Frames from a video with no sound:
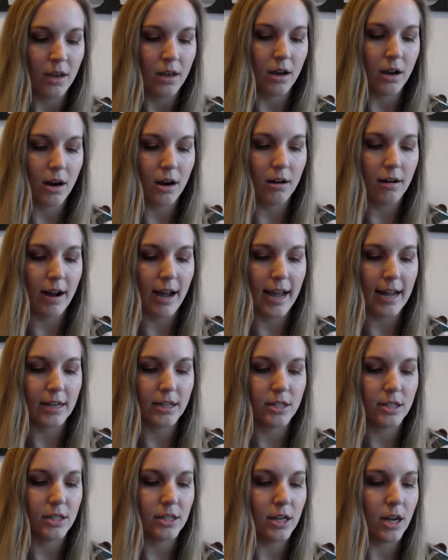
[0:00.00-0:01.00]
All right,
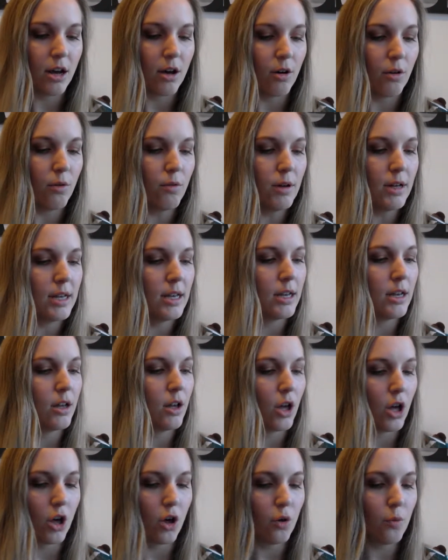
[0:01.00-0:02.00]
so
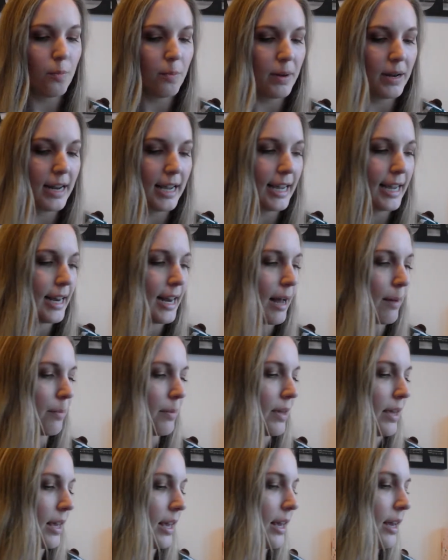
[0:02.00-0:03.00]
opening it up
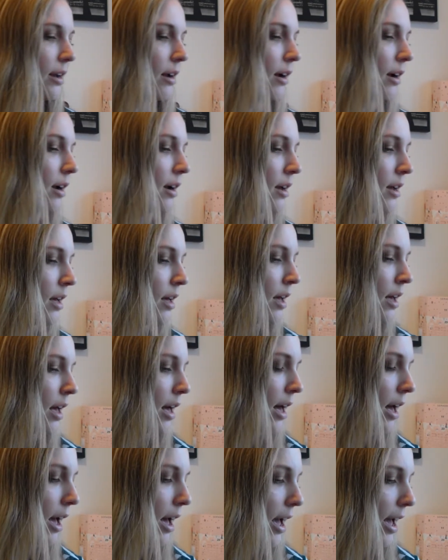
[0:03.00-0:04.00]
here,
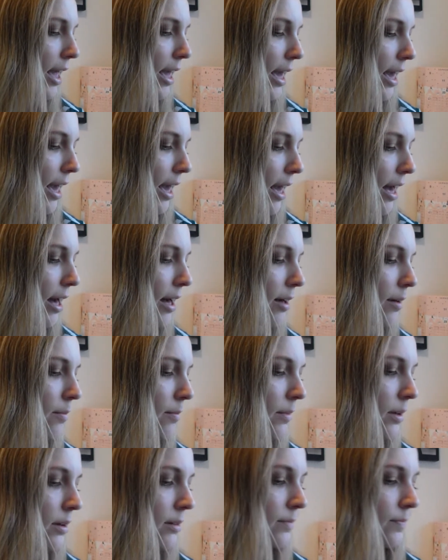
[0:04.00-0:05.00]
I
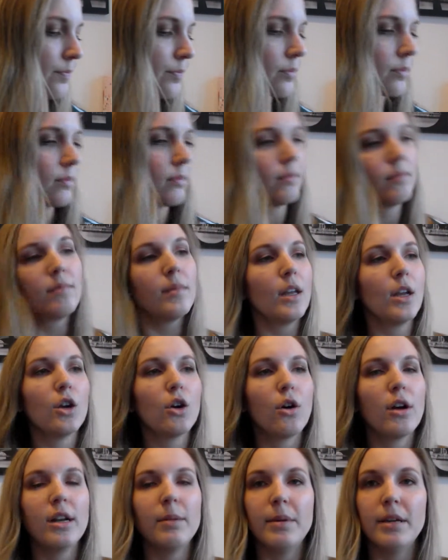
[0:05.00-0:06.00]
am
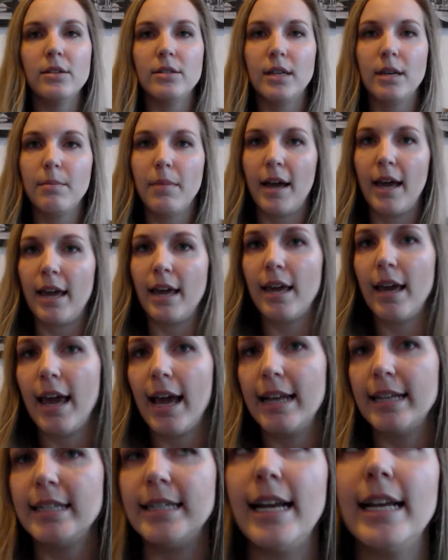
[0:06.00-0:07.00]
going to be using my
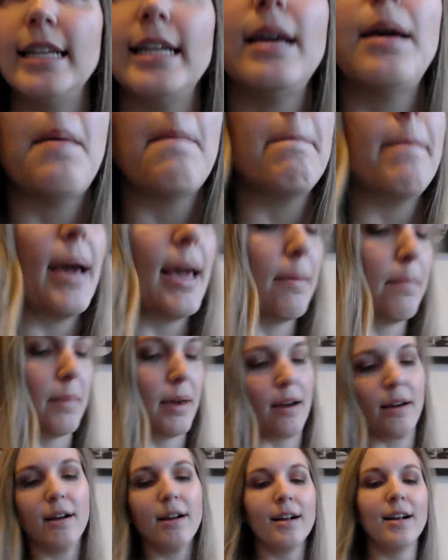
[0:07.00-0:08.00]
handy dandy bite
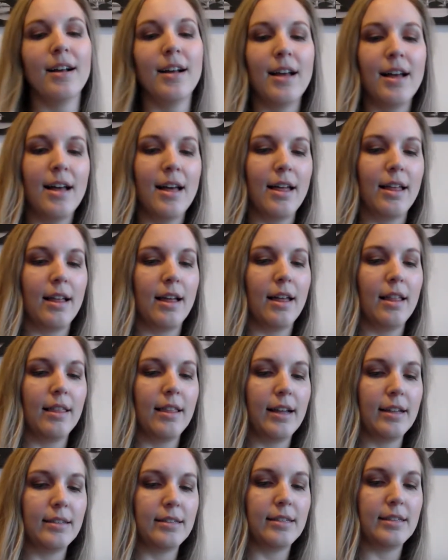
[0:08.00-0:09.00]
mirror.
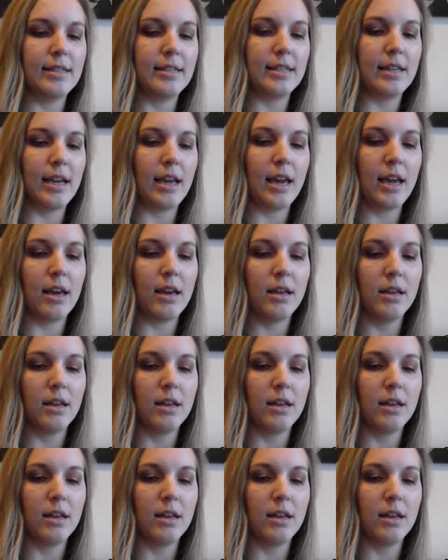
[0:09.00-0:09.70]
Let's see.